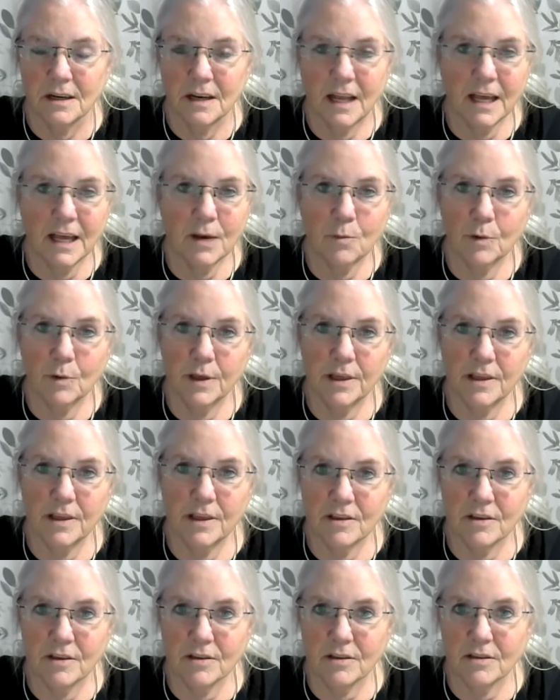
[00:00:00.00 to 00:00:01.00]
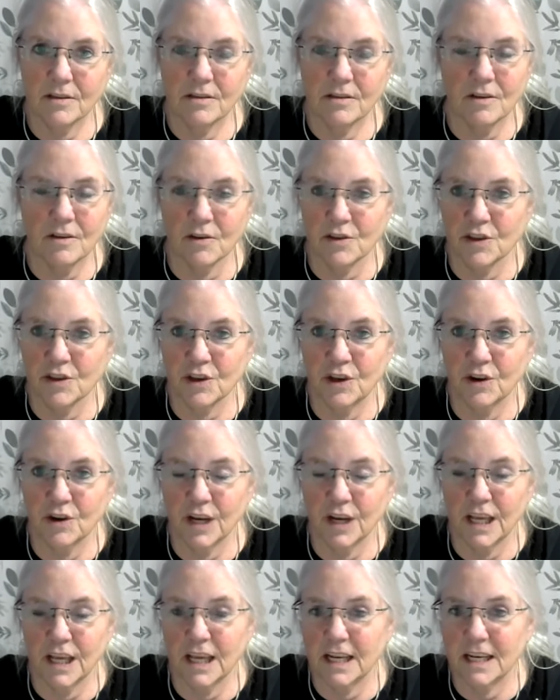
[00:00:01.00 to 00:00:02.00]
Like, was his Social
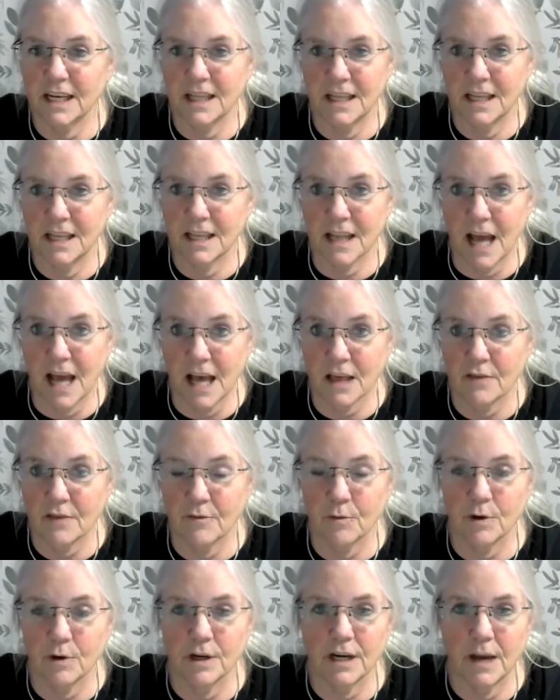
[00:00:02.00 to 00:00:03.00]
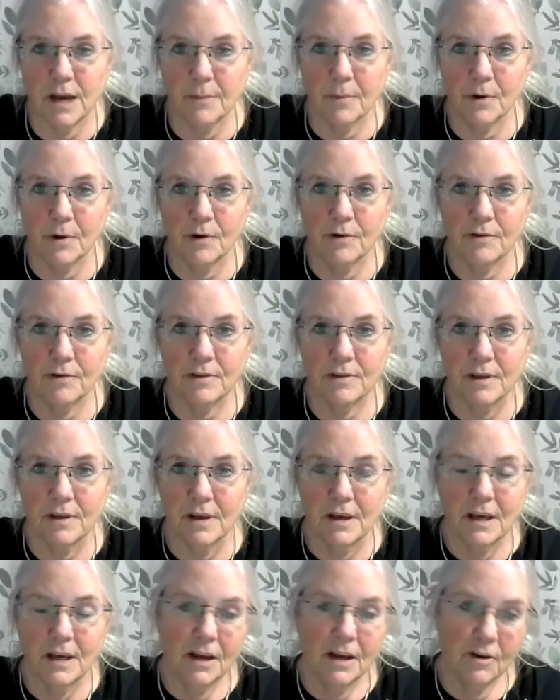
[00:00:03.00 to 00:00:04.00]
Security in these last four numbers?
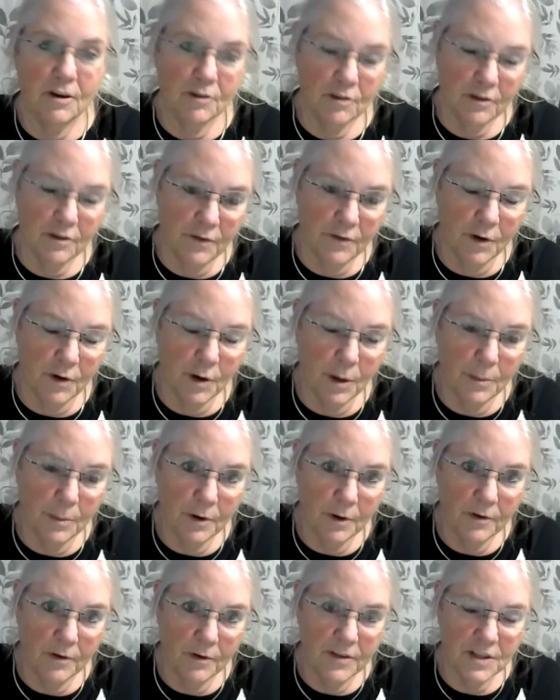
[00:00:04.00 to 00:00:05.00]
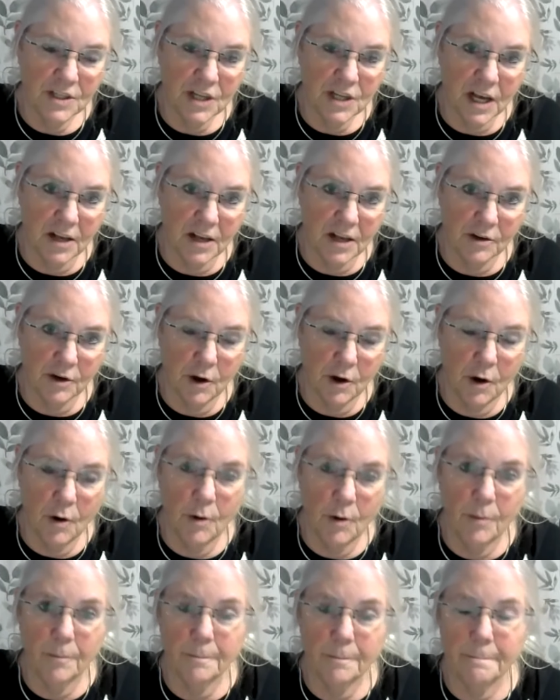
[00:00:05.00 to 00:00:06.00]
Here's the phone number of his childhood
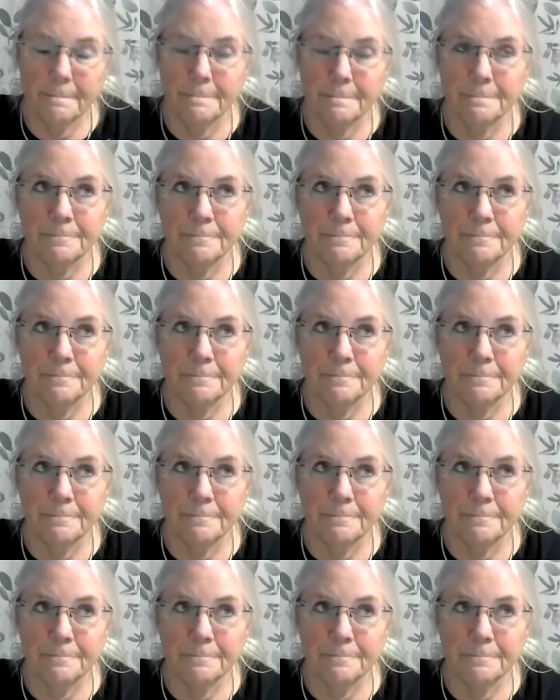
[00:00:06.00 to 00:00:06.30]
home.